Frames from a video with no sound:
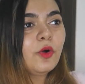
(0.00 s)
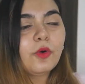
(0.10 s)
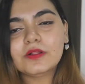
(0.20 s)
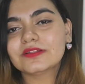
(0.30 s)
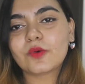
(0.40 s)

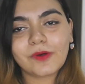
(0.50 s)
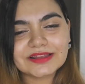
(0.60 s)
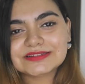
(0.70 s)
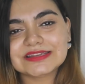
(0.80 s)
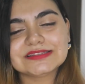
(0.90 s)
All the
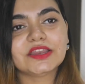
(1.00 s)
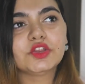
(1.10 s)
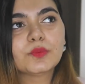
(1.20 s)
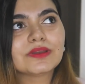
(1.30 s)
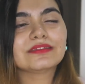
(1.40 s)
qualities that
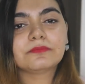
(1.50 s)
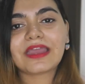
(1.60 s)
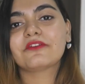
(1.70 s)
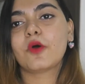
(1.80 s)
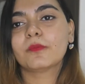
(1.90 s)
you would
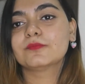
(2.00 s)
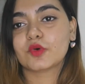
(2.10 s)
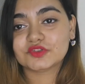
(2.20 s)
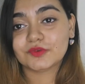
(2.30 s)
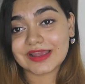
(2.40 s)
expect from a
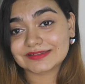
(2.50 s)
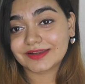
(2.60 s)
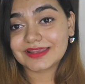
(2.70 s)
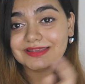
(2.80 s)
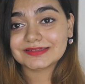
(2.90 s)

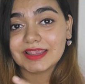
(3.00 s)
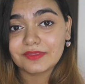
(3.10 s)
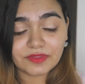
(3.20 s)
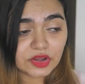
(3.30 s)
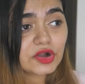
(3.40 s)
moisturizer is
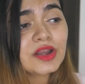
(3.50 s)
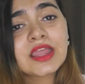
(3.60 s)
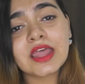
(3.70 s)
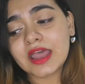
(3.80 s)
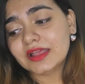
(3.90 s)
in there.
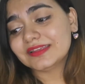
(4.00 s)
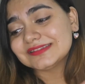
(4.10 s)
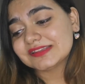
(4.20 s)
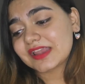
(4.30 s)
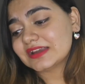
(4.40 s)
They
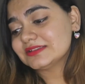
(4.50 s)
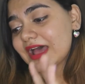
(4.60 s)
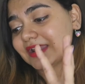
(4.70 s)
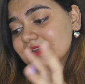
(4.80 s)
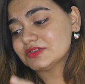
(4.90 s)
state
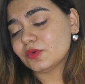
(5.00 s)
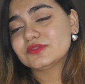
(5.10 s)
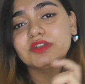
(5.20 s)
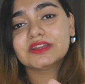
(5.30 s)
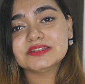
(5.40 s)
that it
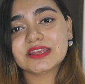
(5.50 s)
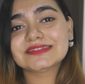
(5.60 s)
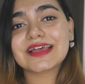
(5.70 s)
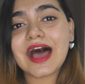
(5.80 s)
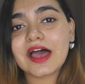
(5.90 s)
also
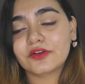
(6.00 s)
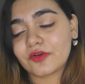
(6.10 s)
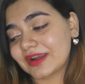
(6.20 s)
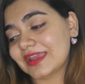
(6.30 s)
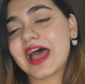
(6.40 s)
contains
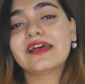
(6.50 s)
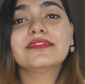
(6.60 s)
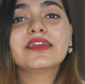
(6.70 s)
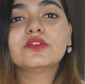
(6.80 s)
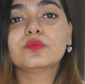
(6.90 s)
hyaluronic
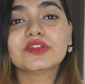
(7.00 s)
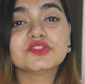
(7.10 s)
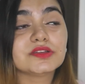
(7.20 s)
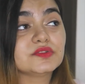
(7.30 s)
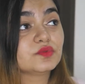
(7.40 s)
acid, which
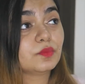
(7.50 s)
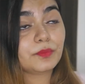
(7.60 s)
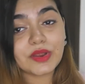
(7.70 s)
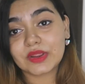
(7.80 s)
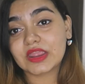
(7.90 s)
is
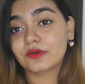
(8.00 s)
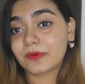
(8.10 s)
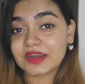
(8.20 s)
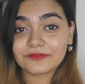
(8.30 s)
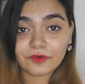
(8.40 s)
very
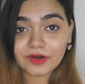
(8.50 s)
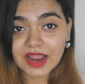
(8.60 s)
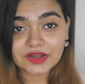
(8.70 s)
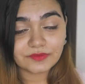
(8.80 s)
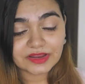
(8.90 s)
great for
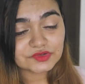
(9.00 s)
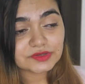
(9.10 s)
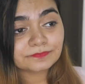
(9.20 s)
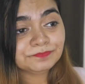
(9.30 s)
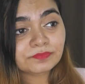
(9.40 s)

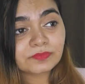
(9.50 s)
hydration,